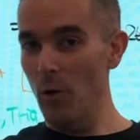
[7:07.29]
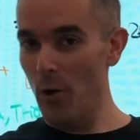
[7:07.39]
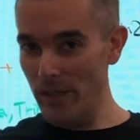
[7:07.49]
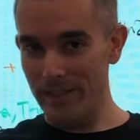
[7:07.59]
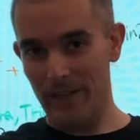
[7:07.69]

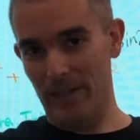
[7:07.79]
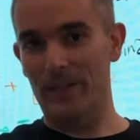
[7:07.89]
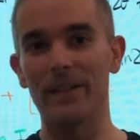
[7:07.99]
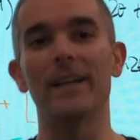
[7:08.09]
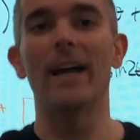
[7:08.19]
Mohr's
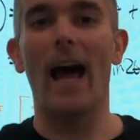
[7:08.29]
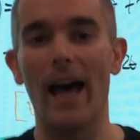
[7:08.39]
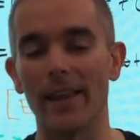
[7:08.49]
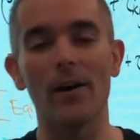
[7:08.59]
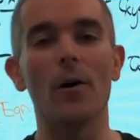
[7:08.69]
circle,
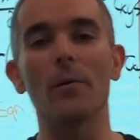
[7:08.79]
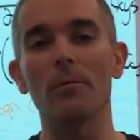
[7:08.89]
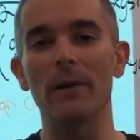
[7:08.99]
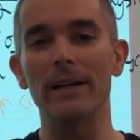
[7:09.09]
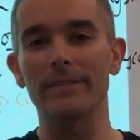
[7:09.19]
uh, the whole
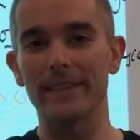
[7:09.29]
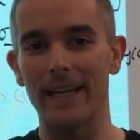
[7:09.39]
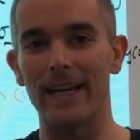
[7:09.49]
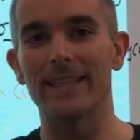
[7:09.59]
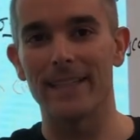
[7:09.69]
point of
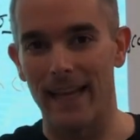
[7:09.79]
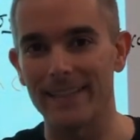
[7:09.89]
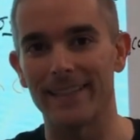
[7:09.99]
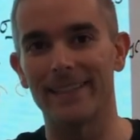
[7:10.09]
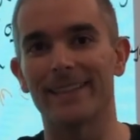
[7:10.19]
today's
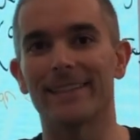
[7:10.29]
lesson.